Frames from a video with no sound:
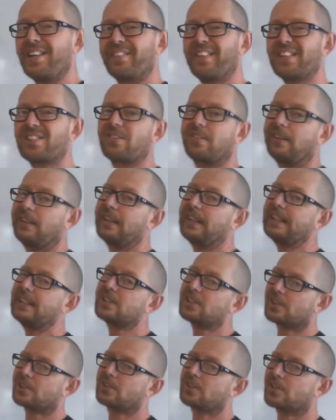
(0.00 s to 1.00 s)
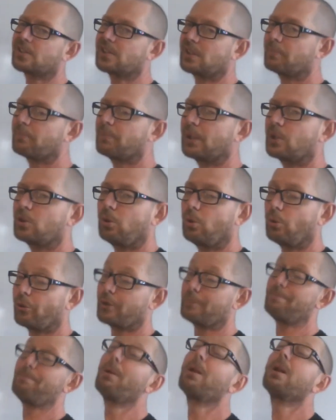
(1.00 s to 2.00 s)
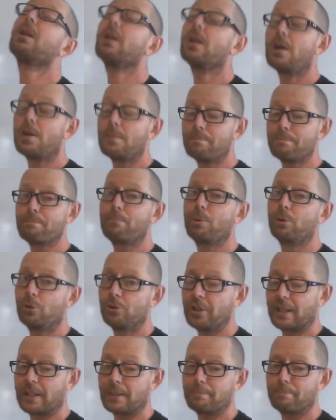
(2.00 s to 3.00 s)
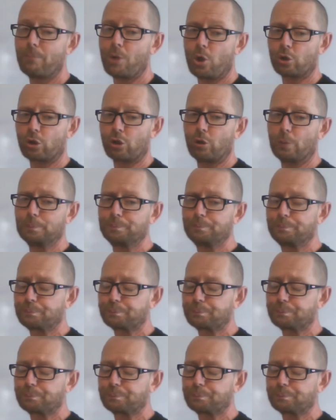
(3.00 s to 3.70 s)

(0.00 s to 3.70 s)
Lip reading: This leads us to something called the Plum pudding model.